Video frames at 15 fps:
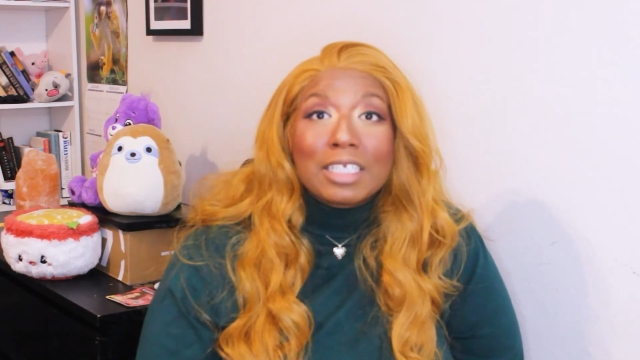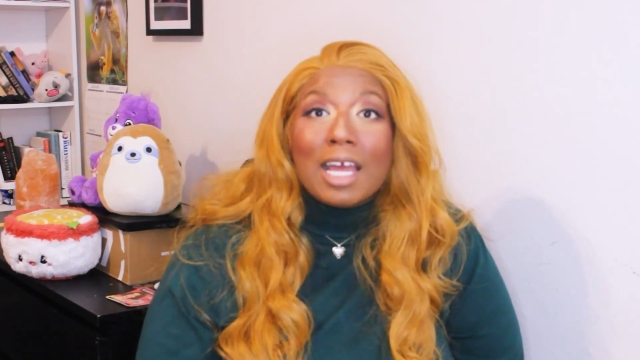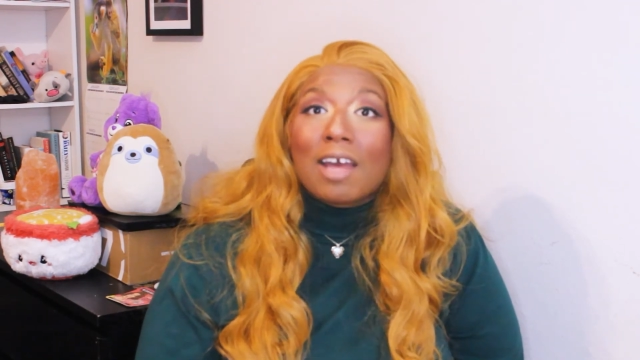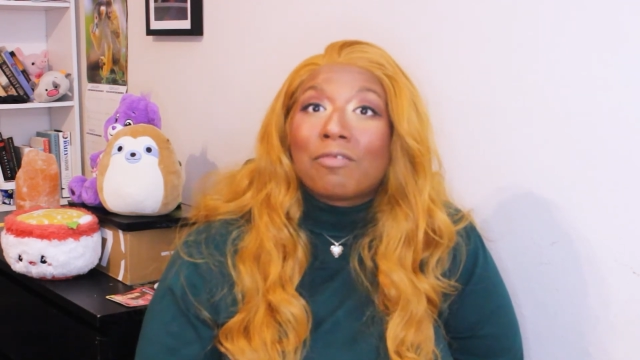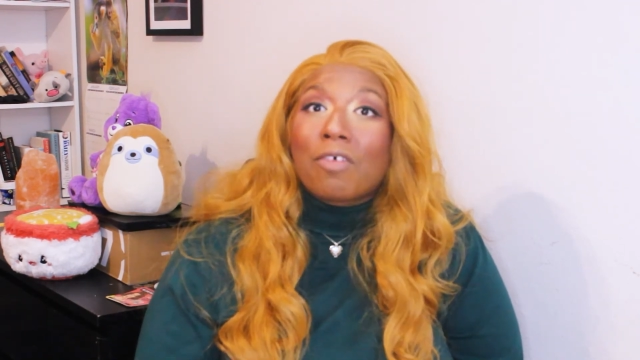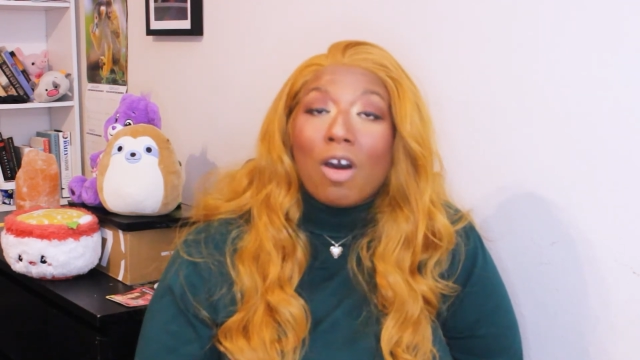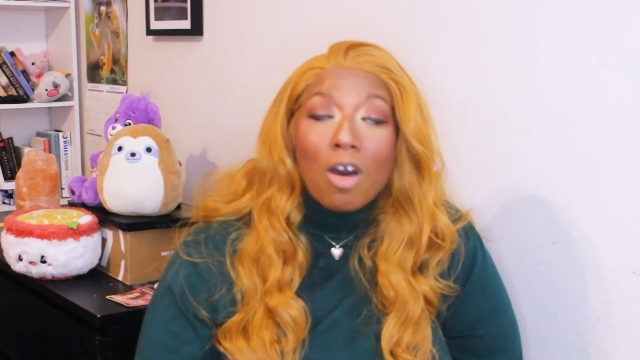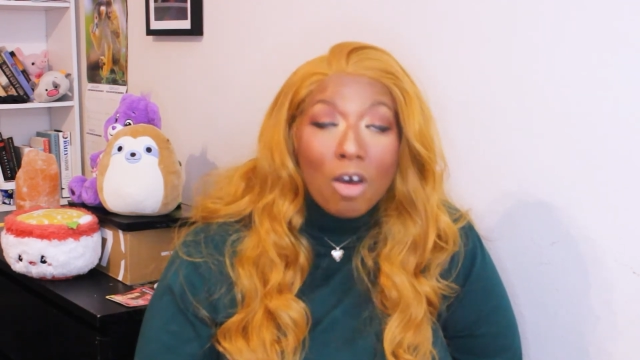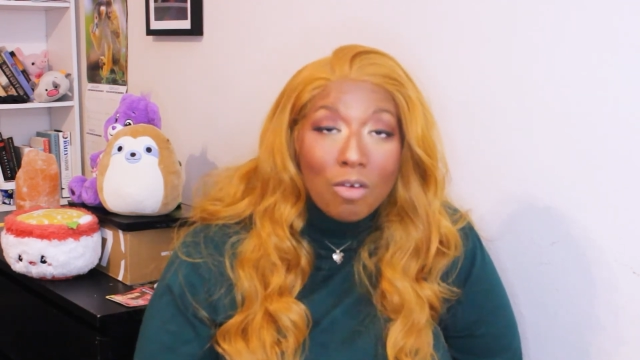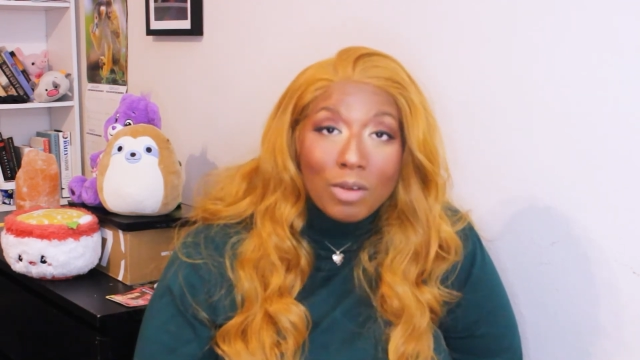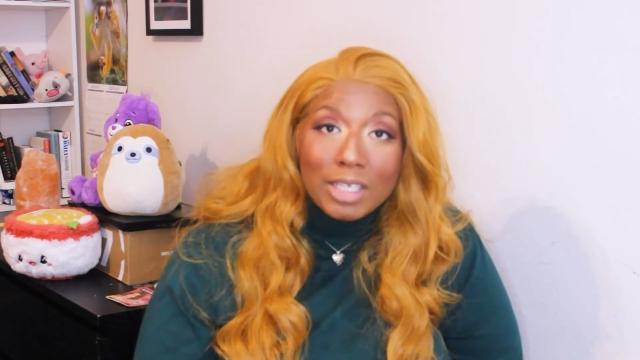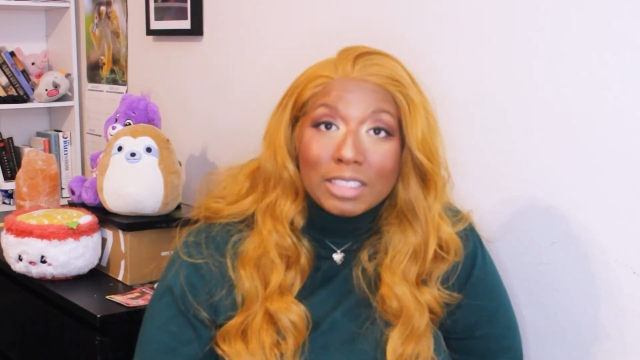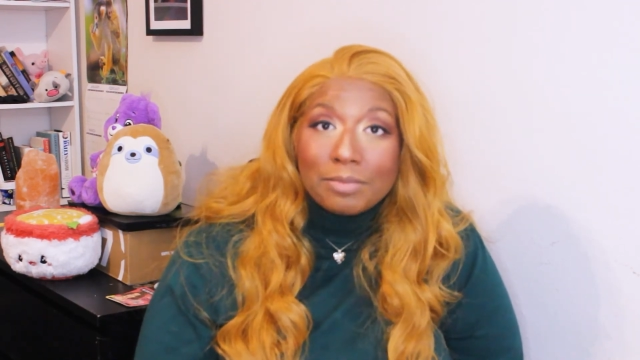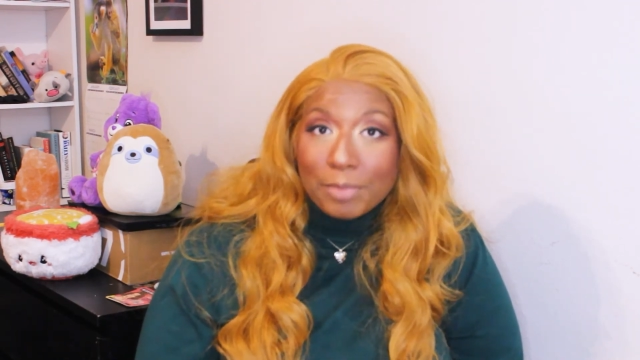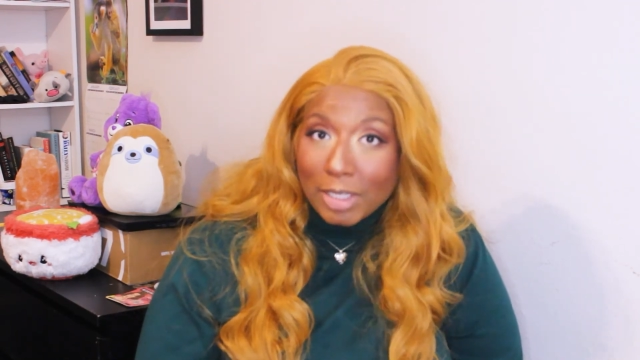have
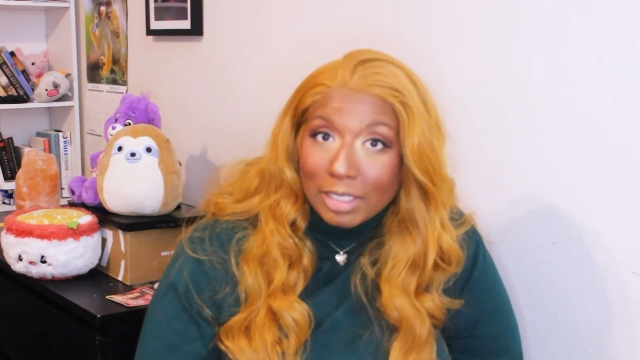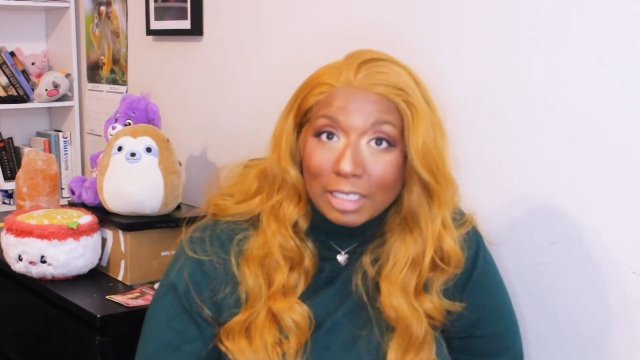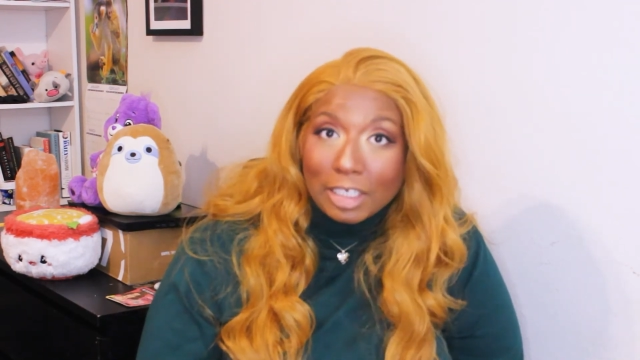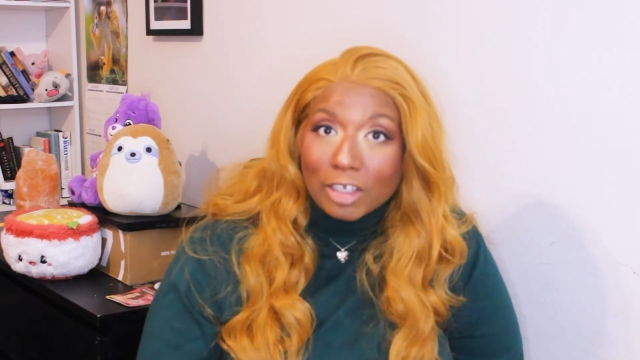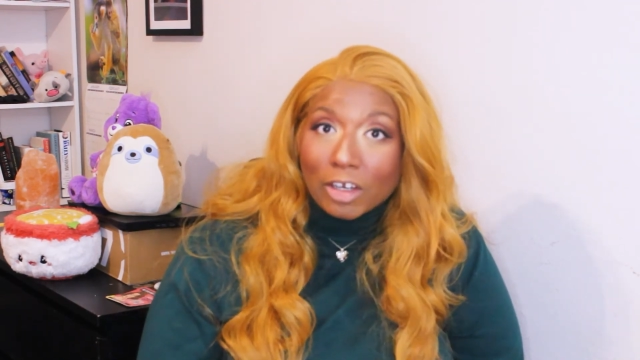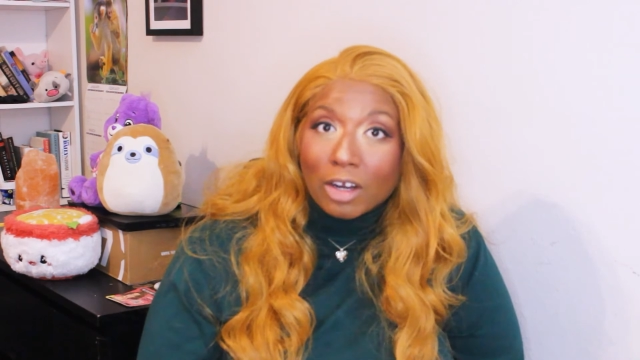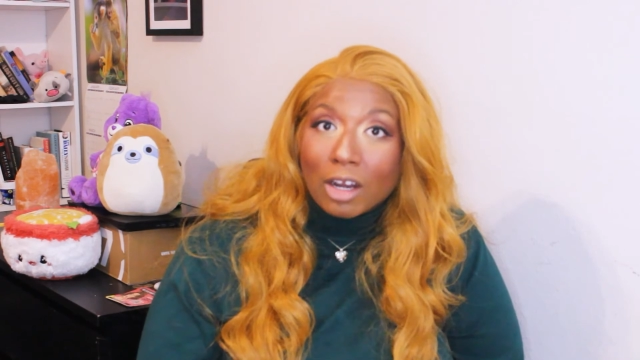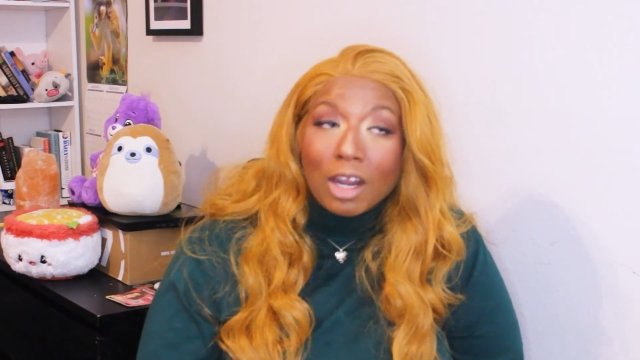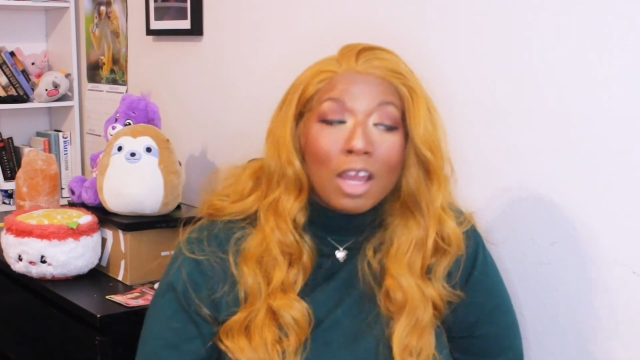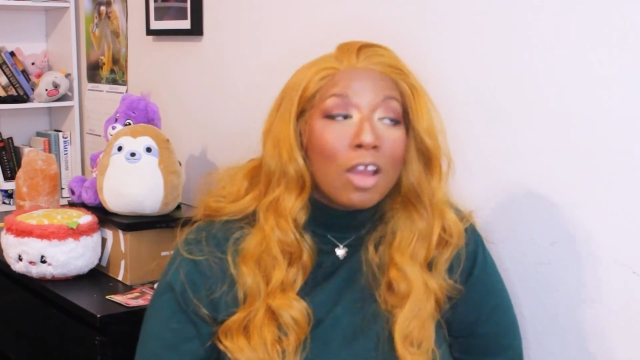always been here.